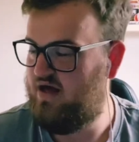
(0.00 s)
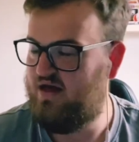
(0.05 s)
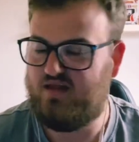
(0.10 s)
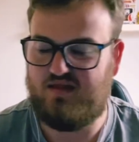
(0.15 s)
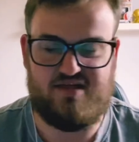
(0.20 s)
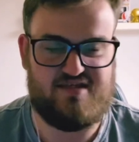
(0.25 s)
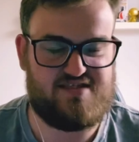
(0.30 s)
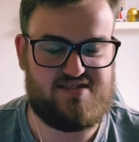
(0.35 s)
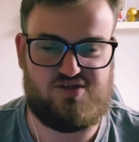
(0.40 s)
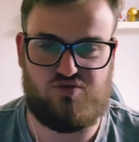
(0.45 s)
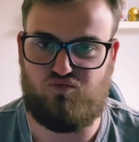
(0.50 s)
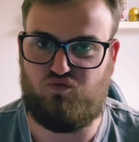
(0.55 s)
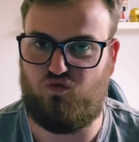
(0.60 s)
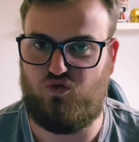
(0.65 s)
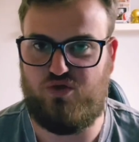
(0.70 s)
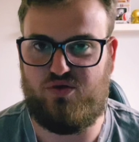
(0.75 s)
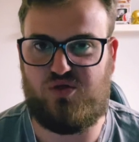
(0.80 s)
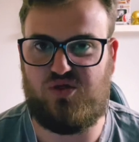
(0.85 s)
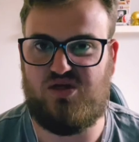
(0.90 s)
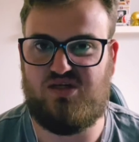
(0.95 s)
This is a
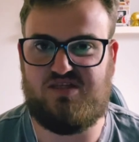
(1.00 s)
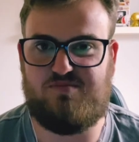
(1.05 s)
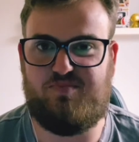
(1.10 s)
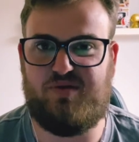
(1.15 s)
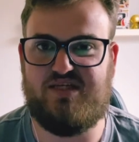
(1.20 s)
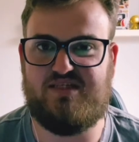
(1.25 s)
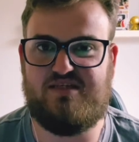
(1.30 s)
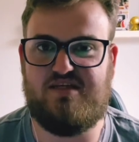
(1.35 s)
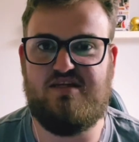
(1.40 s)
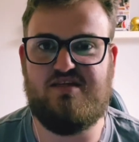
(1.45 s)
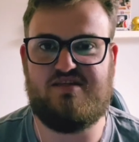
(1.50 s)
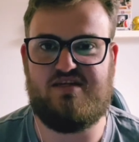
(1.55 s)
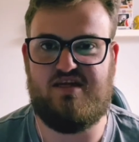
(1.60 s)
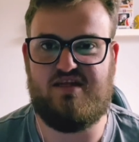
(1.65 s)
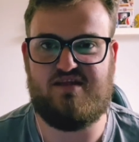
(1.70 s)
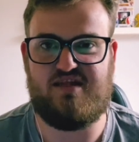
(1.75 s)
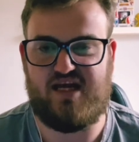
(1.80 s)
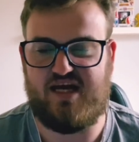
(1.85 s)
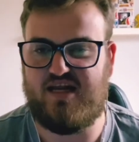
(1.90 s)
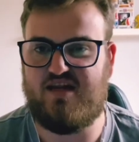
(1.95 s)
ruthless business, and
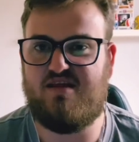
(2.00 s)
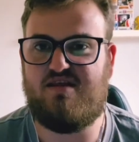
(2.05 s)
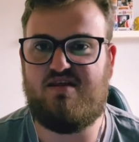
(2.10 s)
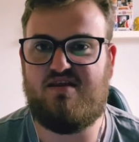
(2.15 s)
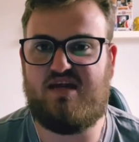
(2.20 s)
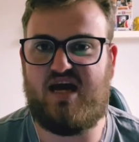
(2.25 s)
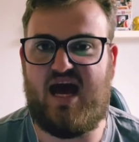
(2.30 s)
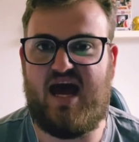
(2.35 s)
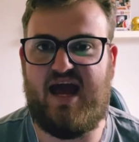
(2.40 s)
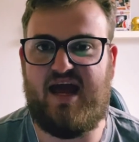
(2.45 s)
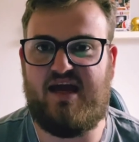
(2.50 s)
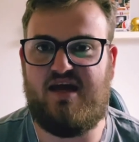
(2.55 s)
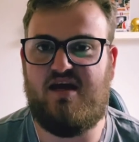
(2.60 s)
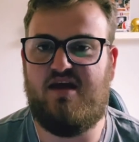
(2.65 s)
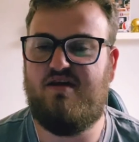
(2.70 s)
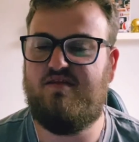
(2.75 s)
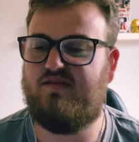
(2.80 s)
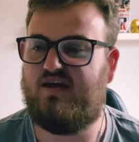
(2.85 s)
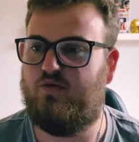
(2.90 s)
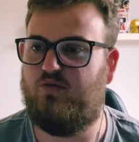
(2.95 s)
at the end of the day,
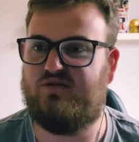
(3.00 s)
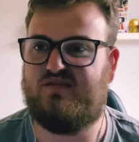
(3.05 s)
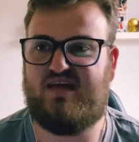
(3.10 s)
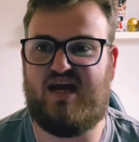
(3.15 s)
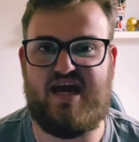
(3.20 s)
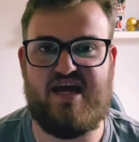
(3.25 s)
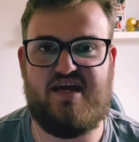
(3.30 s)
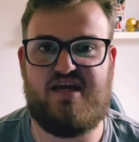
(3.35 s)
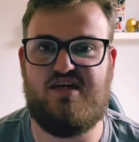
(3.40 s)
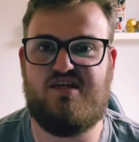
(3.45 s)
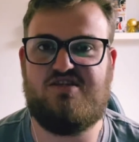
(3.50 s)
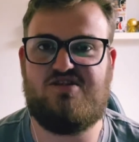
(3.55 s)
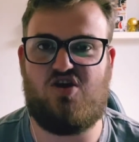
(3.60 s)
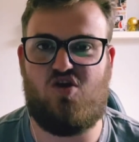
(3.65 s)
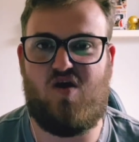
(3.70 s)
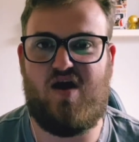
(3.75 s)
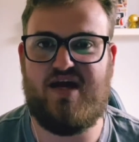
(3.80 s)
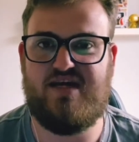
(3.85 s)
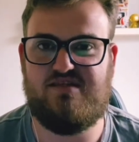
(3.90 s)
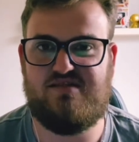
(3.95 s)
they were taken as
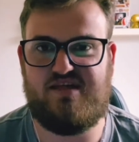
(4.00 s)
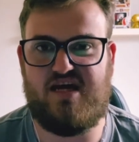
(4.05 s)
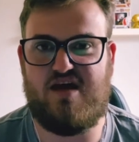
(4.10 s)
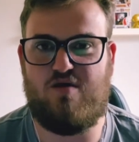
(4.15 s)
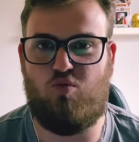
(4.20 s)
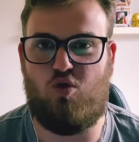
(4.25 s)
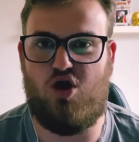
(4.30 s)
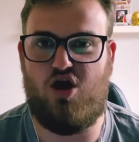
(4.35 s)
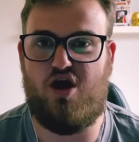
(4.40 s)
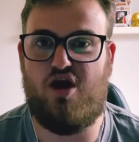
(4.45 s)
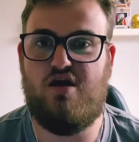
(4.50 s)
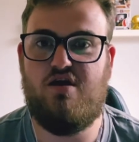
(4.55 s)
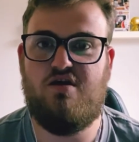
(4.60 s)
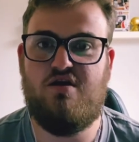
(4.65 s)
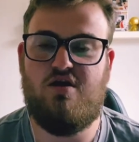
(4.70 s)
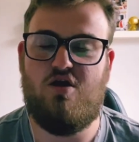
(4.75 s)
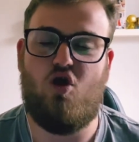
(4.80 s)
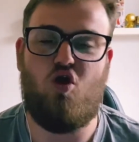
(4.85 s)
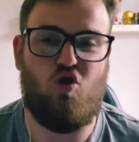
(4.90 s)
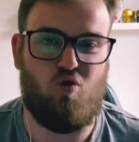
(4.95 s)
high as they were,
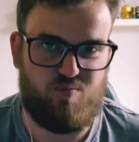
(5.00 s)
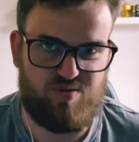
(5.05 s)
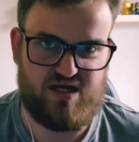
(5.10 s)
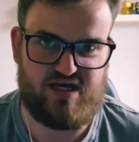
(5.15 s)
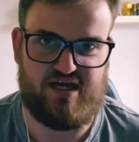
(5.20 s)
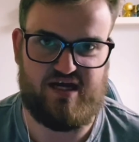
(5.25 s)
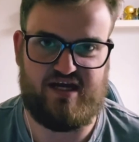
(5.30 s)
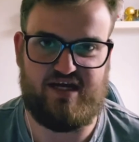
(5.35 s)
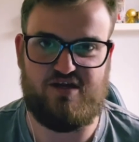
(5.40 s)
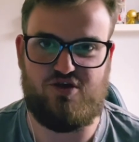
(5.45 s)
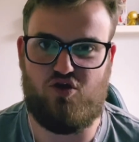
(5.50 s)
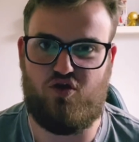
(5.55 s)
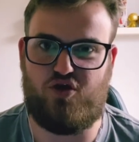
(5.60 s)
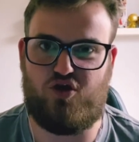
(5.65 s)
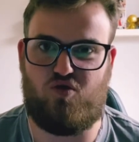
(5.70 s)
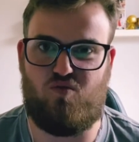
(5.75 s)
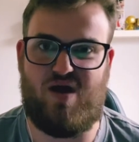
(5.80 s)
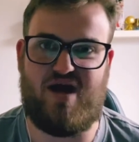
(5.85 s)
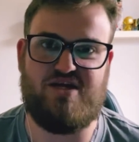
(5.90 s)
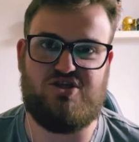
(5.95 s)
albeit in not a great